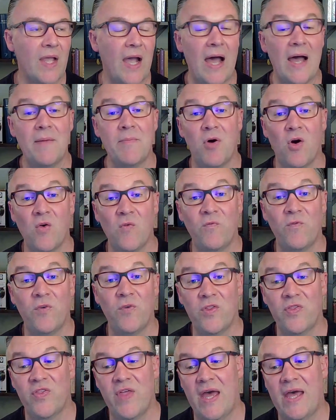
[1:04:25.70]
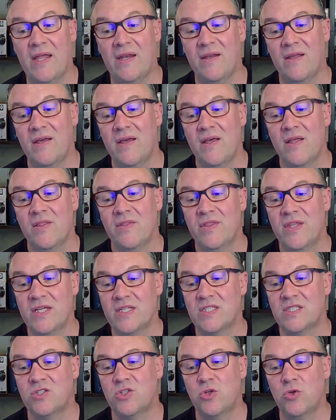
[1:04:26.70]
I'm hopeful that
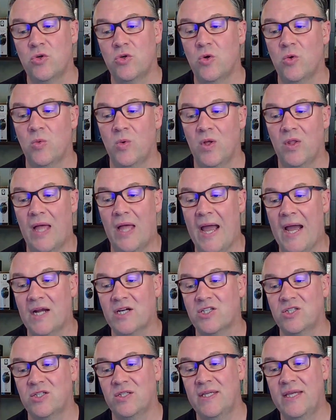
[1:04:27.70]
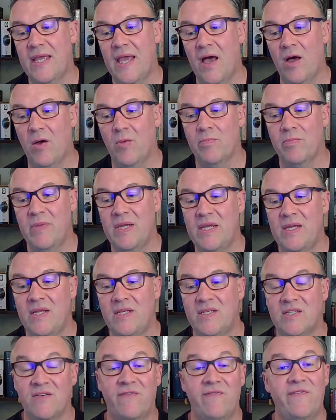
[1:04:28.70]
this tool will actually help me
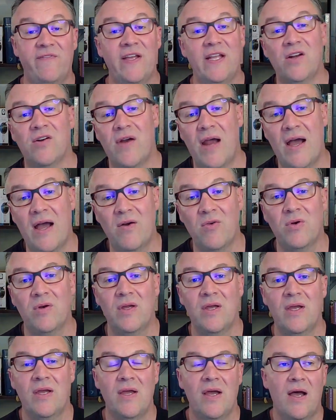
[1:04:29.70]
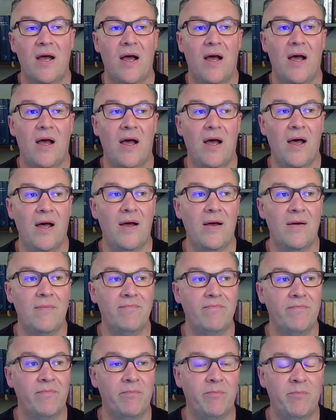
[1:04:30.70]
to figure out, uh,
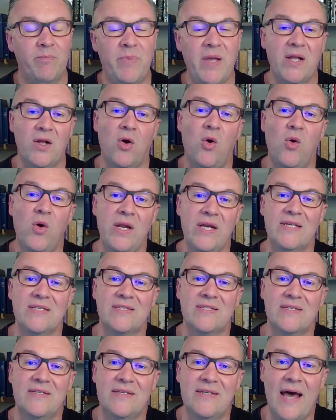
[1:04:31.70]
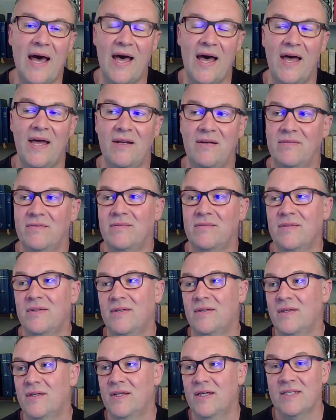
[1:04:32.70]
Bitcoin is not,
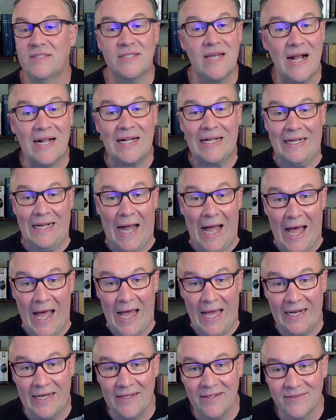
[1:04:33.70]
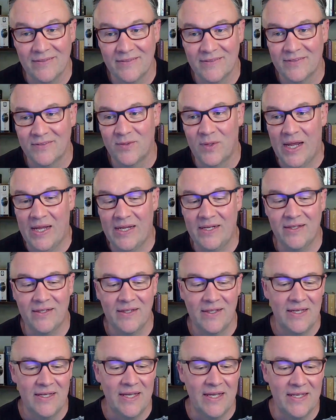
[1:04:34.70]
it's not God, right?
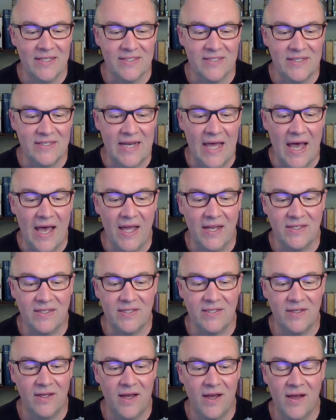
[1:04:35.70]
It's not